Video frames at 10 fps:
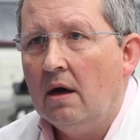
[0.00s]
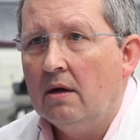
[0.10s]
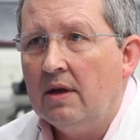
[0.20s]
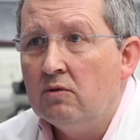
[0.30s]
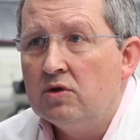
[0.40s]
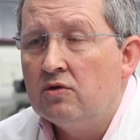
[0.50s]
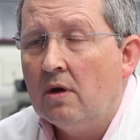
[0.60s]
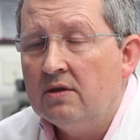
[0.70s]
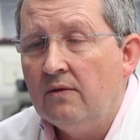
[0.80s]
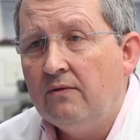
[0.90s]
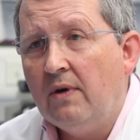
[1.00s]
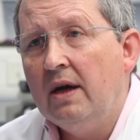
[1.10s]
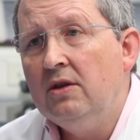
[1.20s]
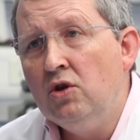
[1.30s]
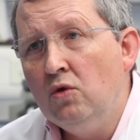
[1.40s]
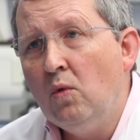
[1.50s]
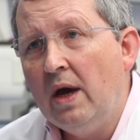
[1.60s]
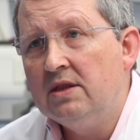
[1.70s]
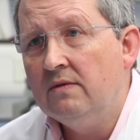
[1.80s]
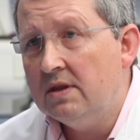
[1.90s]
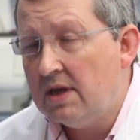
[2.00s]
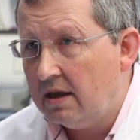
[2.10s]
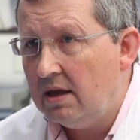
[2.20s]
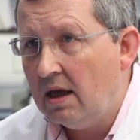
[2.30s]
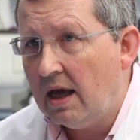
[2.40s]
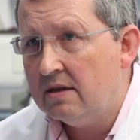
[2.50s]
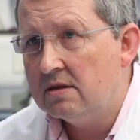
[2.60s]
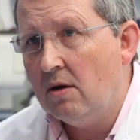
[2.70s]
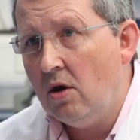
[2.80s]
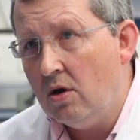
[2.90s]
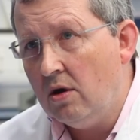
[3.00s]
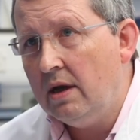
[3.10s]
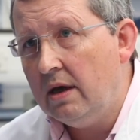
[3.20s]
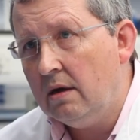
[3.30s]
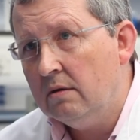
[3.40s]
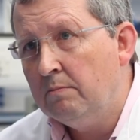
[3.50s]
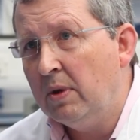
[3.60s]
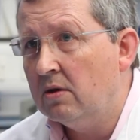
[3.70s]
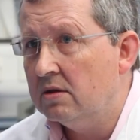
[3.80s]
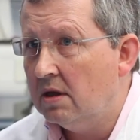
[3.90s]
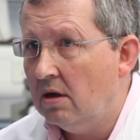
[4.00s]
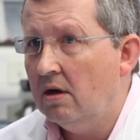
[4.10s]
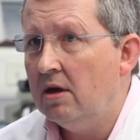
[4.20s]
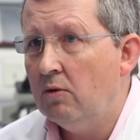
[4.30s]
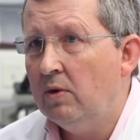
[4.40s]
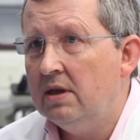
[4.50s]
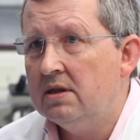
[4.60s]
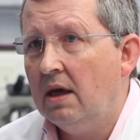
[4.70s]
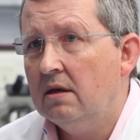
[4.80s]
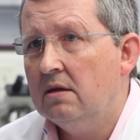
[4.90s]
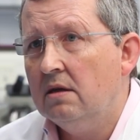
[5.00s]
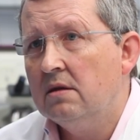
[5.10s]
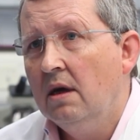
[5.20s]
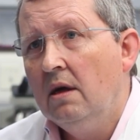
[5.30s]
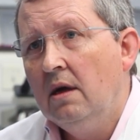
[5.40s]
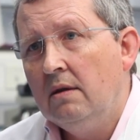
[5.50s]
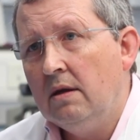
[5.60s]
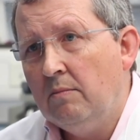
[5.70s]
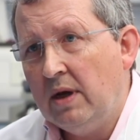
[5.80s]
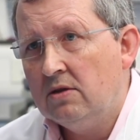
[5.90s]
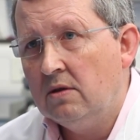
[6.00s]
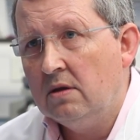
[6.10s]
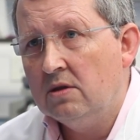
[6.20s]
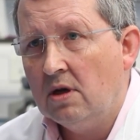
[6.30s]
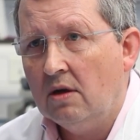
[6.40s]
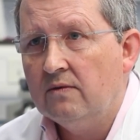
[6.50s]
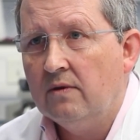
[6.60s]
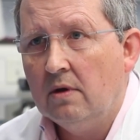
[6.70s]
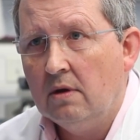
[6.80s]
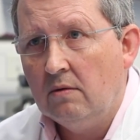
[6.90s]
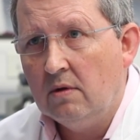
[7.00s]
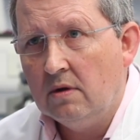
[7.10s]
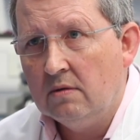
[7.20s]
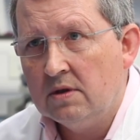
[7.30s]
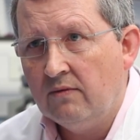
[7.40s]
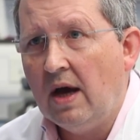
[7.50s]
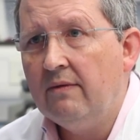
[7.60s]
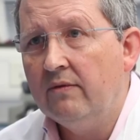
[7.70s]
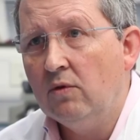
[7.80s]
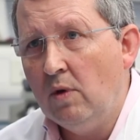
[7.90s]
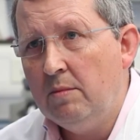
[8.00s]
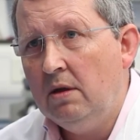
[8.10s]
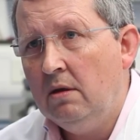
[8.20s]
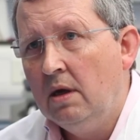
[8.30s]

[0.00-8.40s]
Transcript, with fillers: Uh, they ought to try to find new ways of detecting cancer earlier because the earlier we detect it, the better the chance for the, the survival of the women.